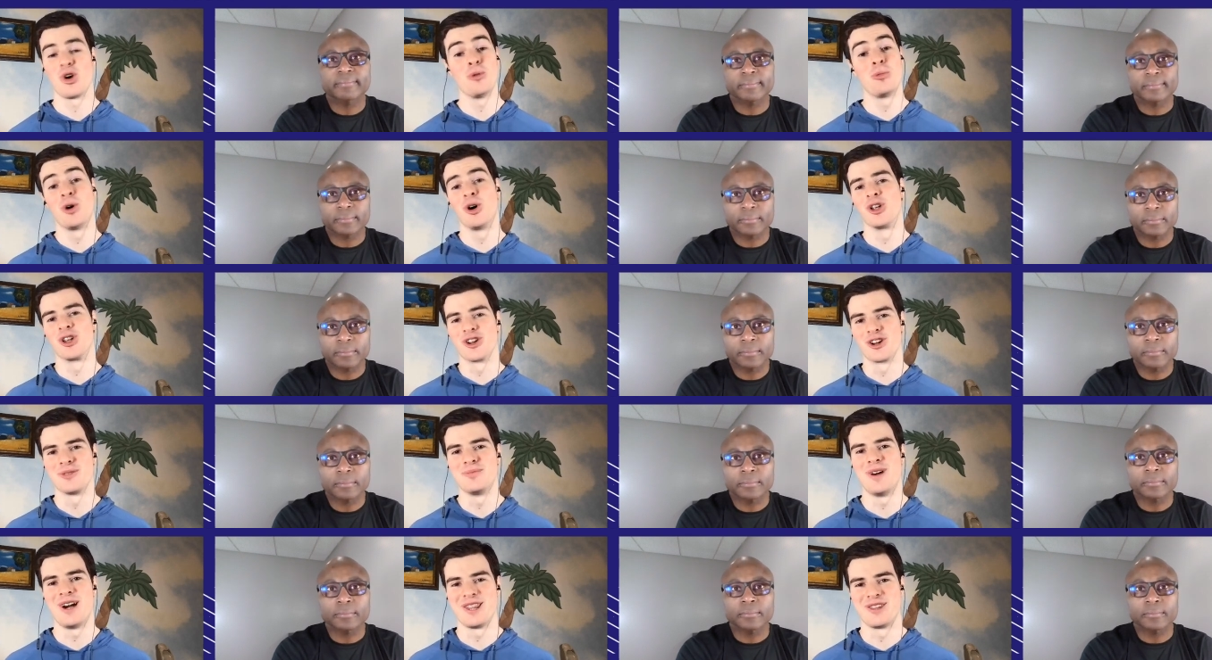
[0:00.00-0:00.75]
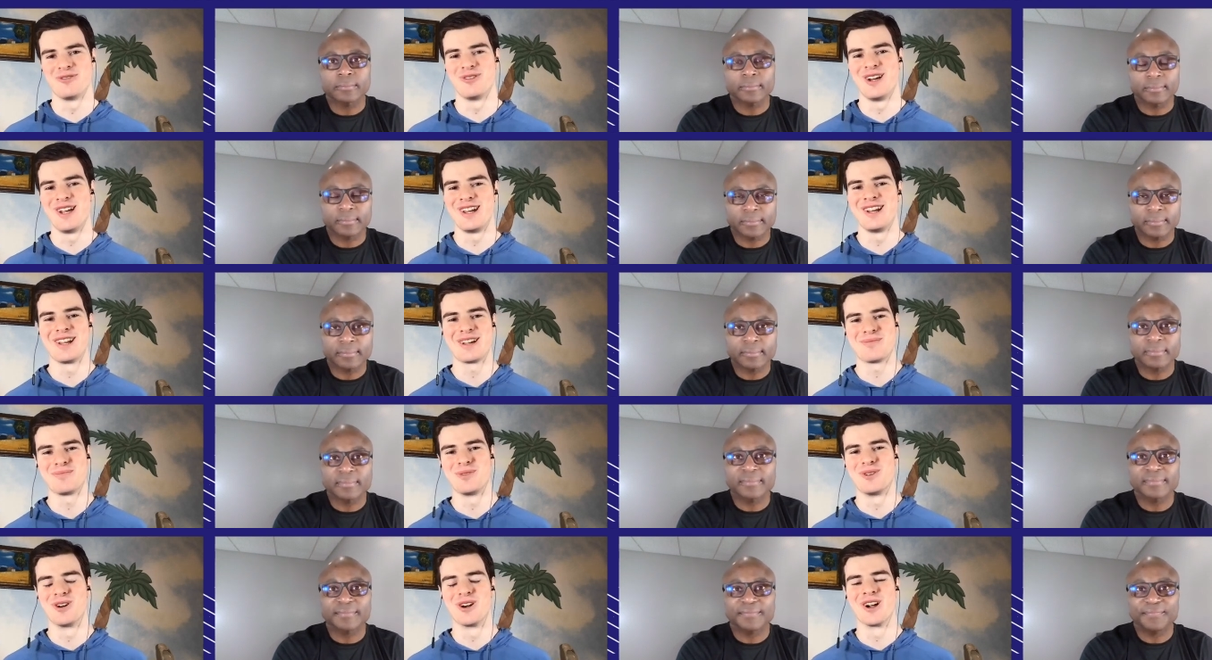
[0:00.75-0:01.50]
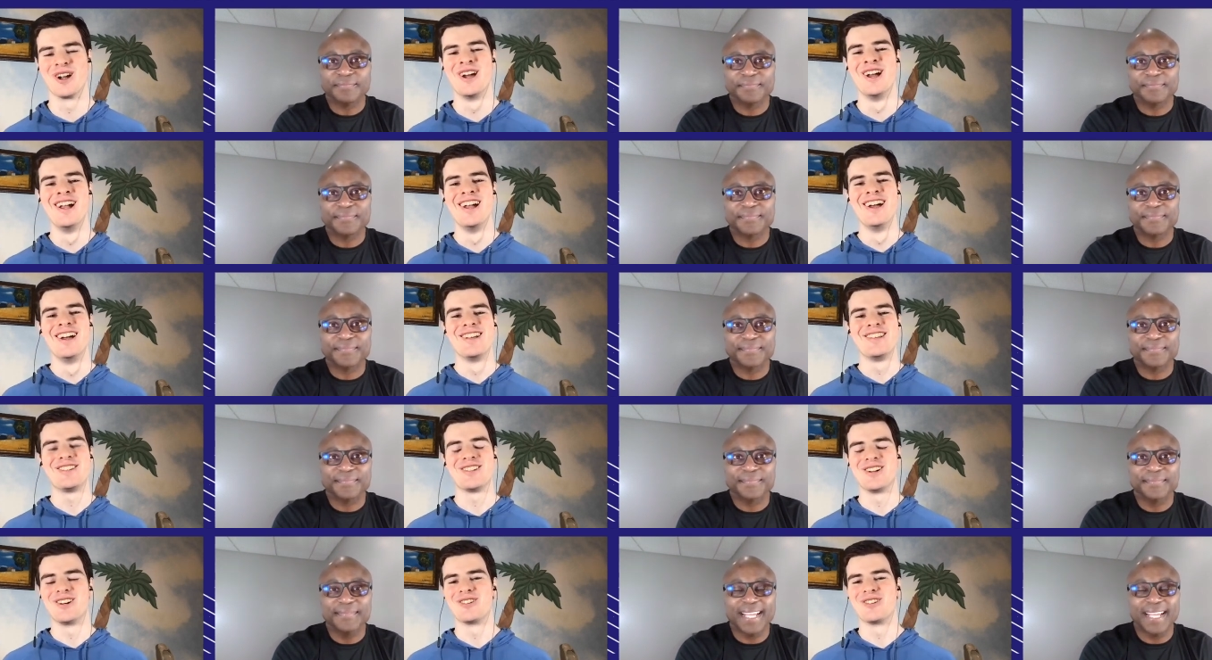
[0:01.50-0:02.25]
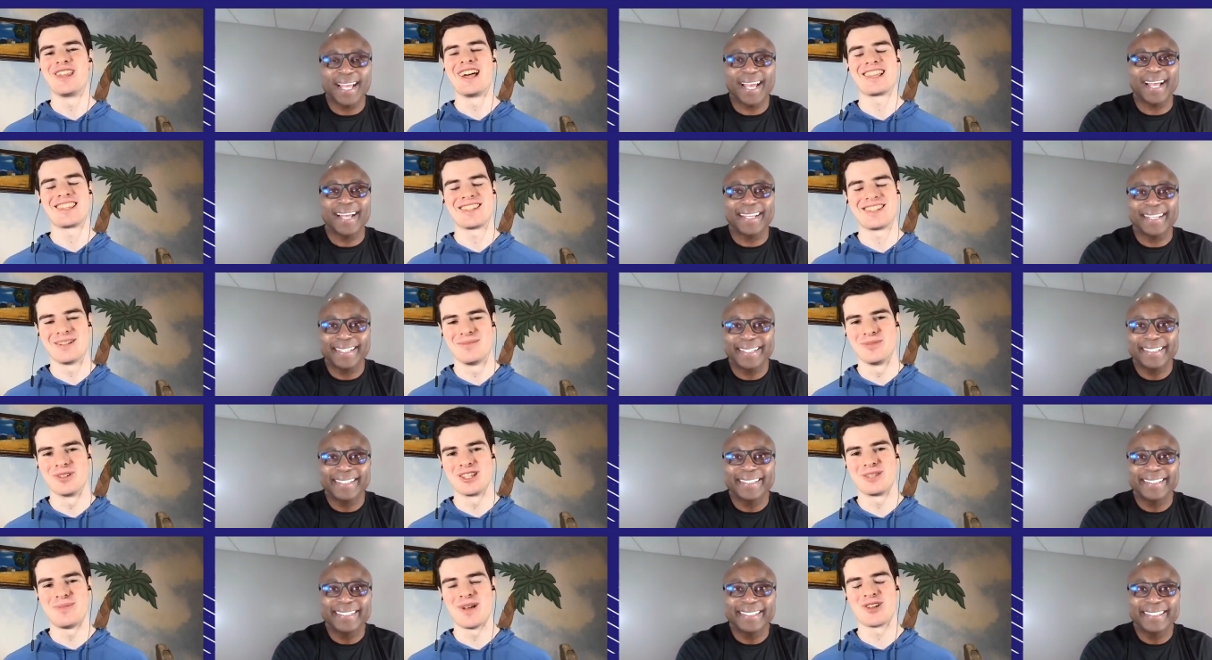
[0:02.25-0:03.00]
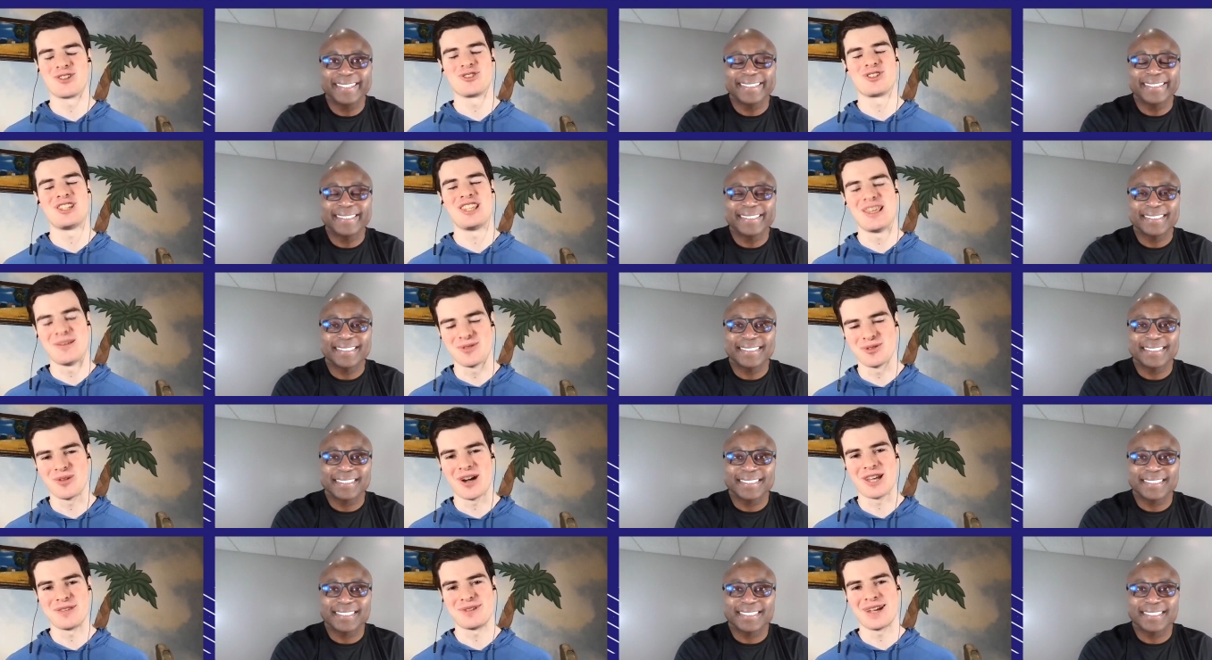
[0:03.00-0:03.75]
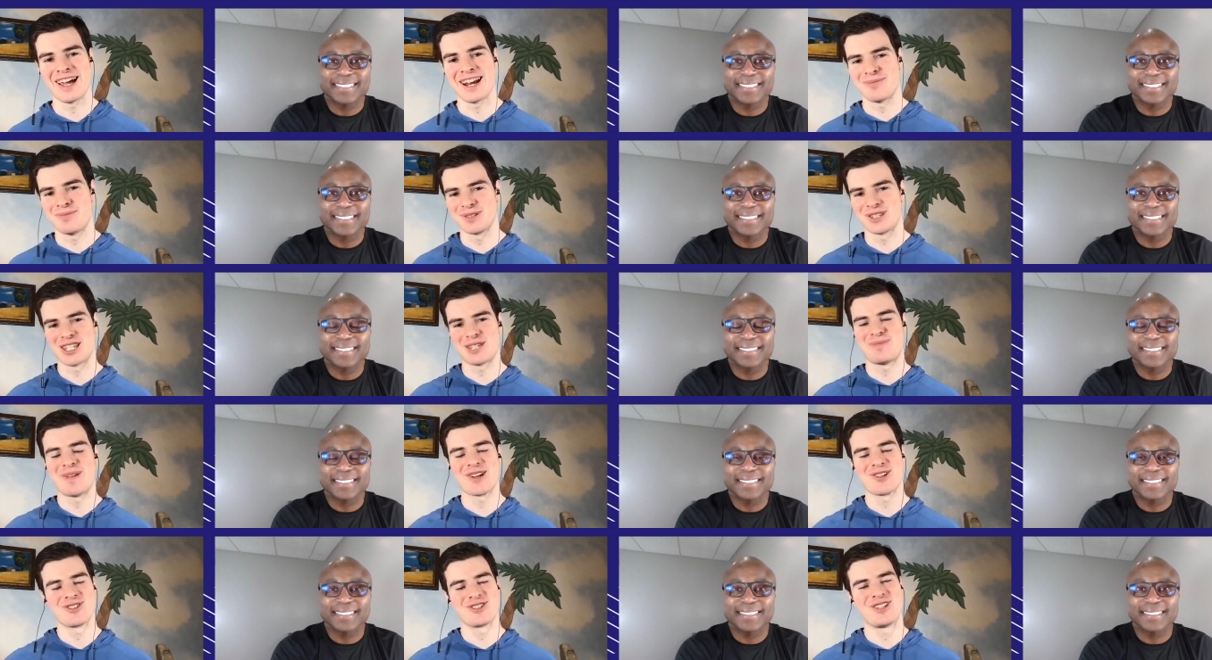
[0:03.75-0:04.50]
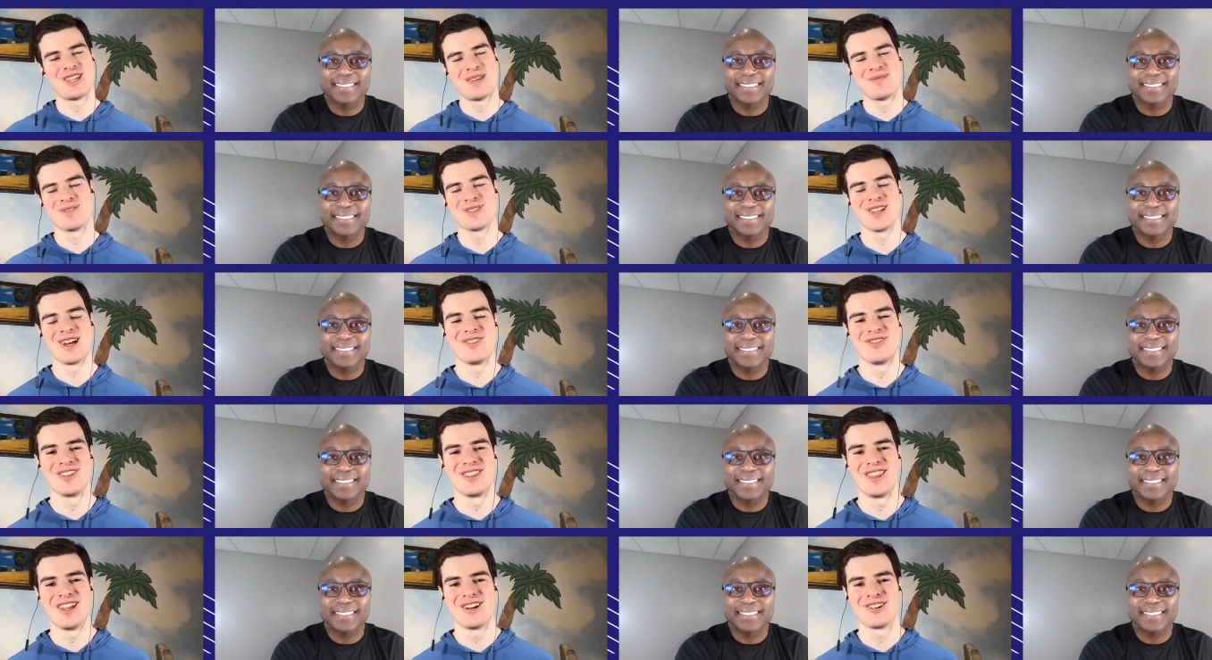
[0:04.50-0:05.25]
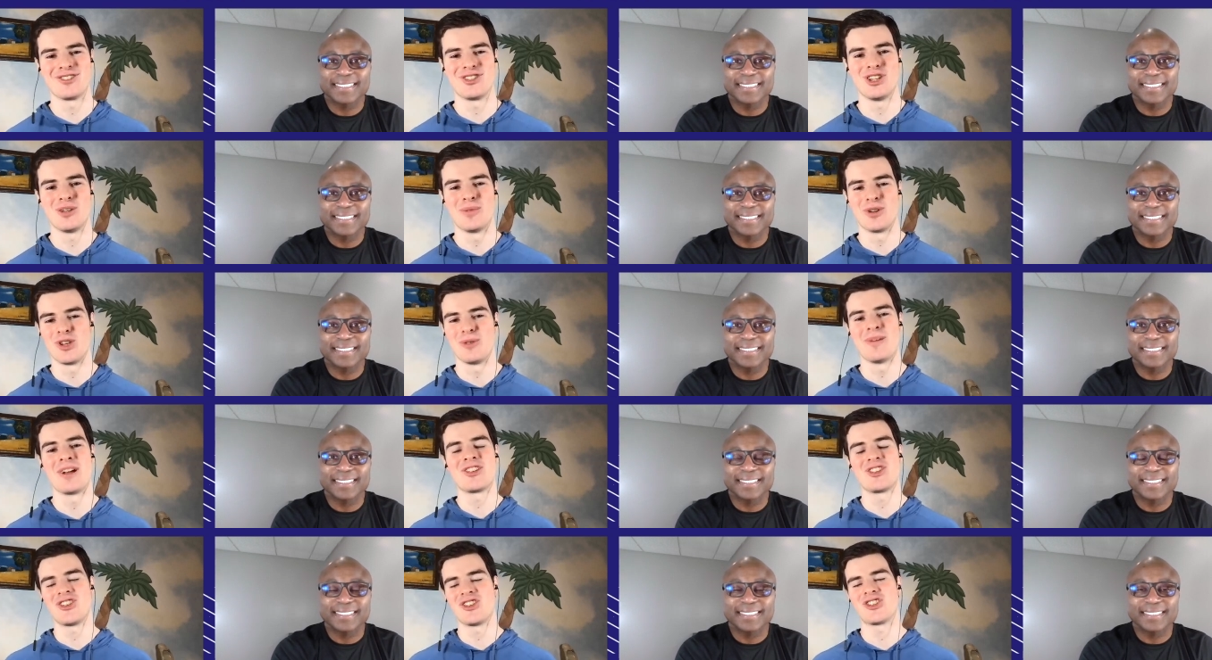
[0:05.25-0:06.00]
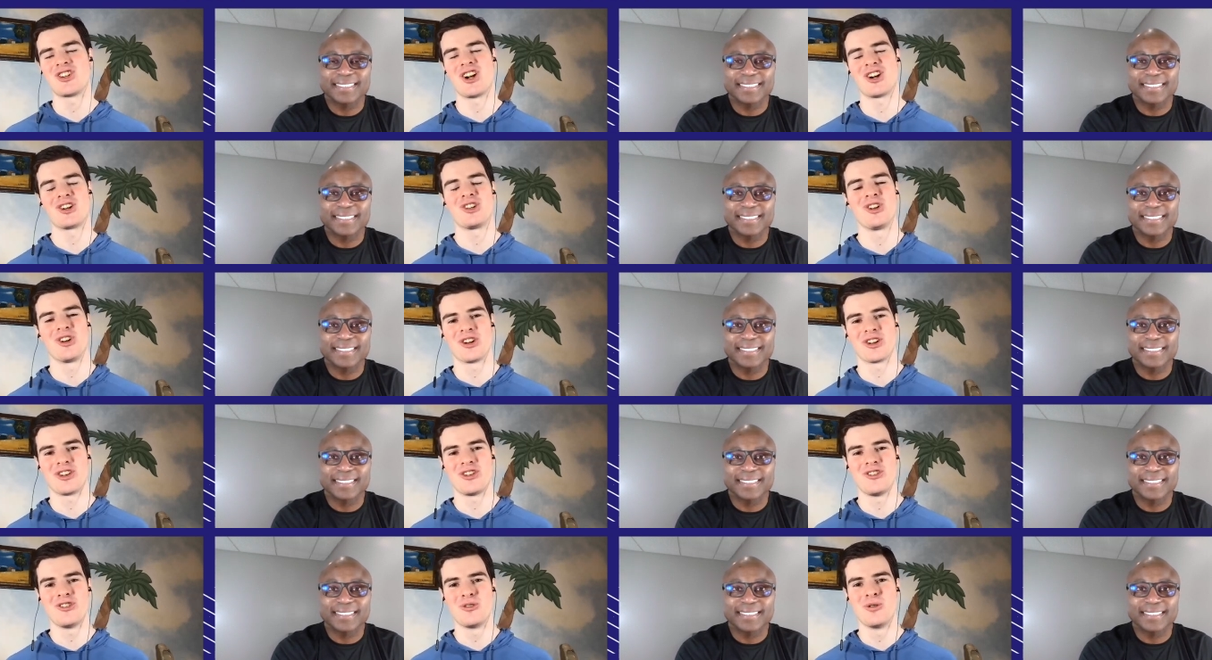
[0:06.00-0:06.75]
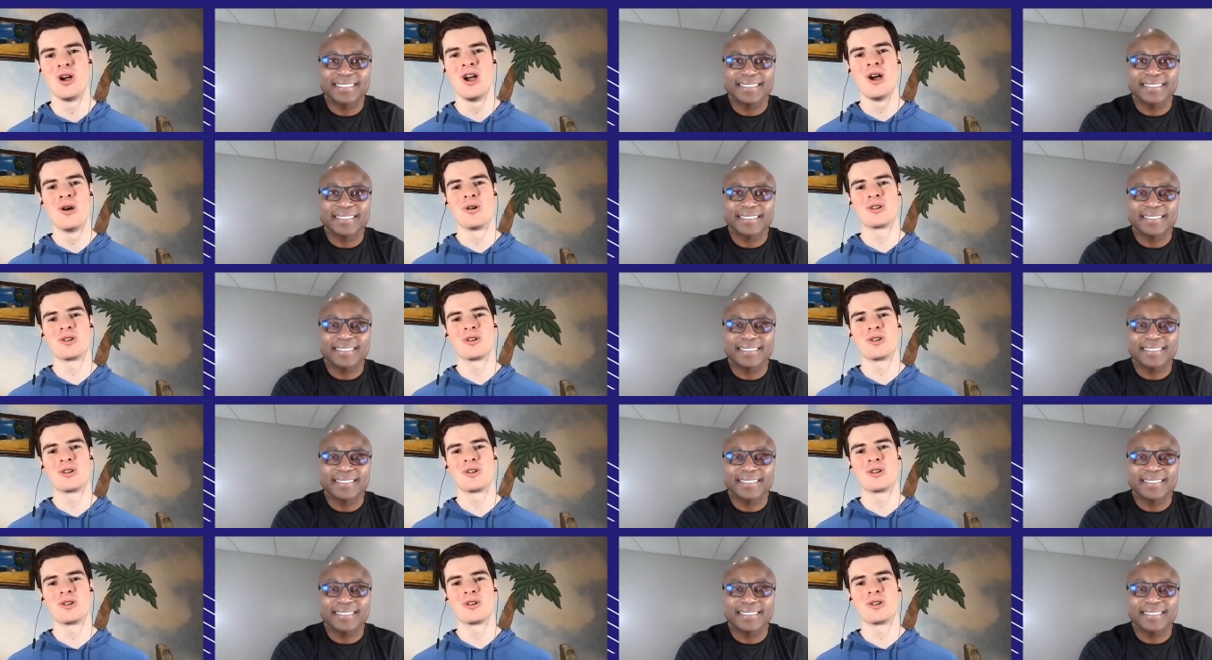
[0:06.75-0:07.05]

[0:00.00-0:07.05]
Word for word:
Speaker 1: Bowler, by the way, Nick Moore. So that's someone special teams wise. We got to put the special teams love in there too. But you mentioned Chuck Clark, Hugh.